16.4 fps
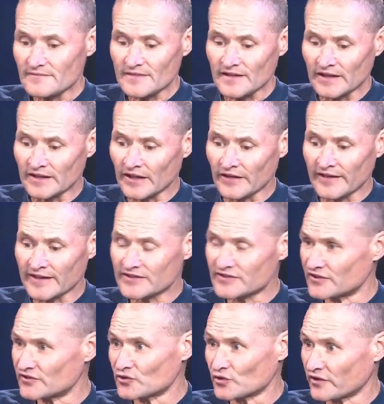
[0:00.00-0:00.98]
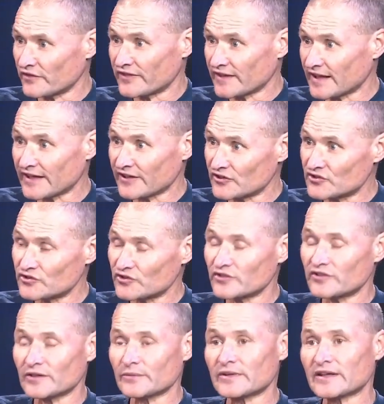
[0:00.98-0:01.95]
That's the sort of the attitude
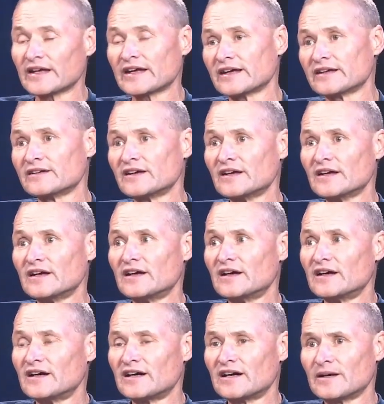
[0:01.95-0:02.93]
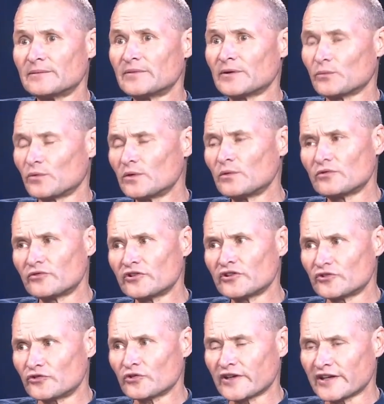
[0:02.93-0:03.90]
that we had. But we were
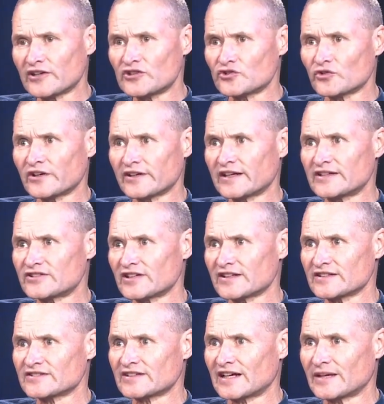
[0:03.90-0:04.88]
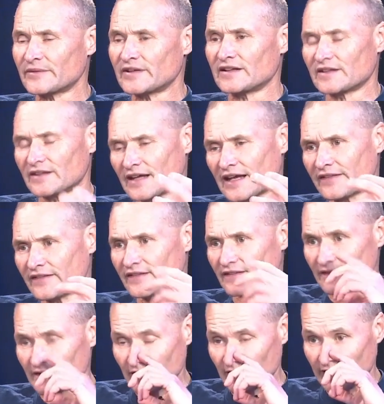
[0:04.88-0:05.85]
really enjoying each other's company, and
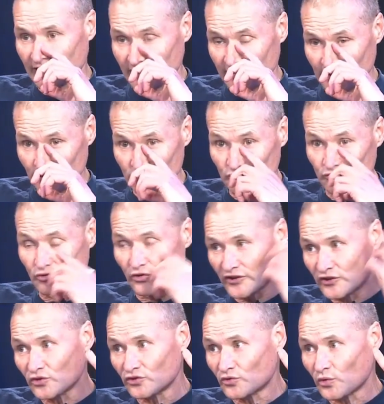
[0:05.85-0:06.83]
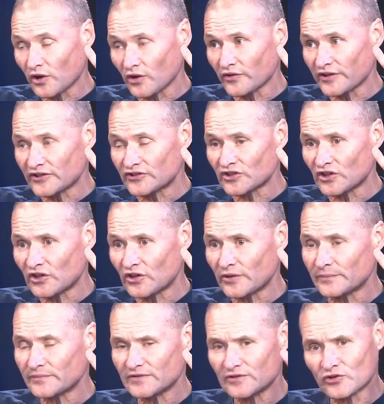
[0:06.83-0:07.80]
that was really good quality
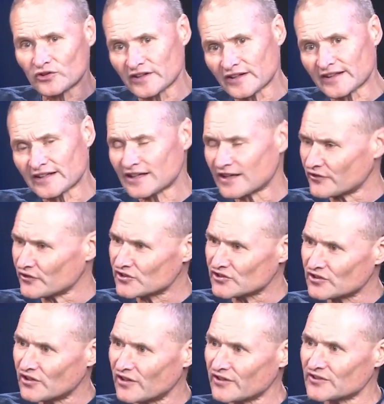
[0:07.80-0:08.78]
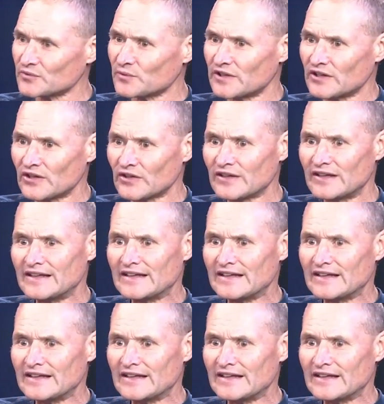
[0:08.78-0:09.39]
time, looking at the countryside as well.